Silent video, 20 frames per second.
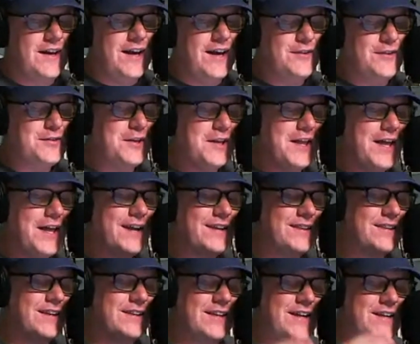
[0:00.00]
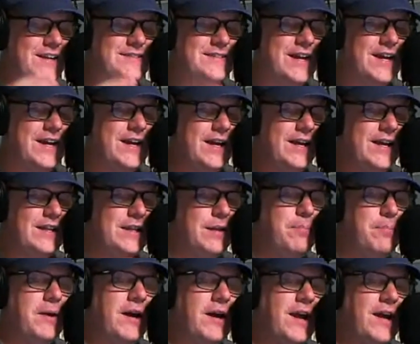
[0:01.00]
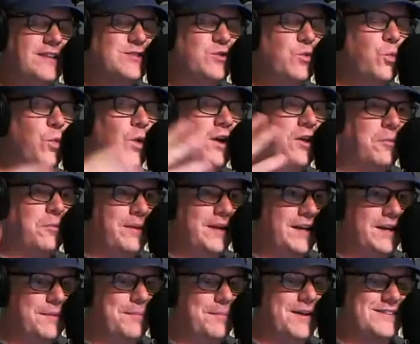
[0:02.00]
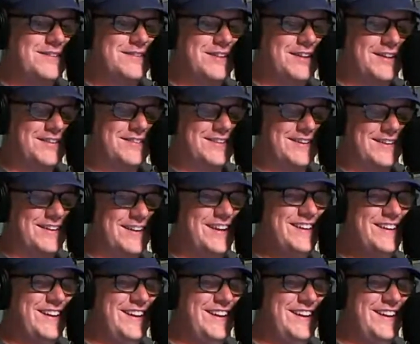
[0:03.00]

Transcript: I also like it that they say the podcast will be a must-listen.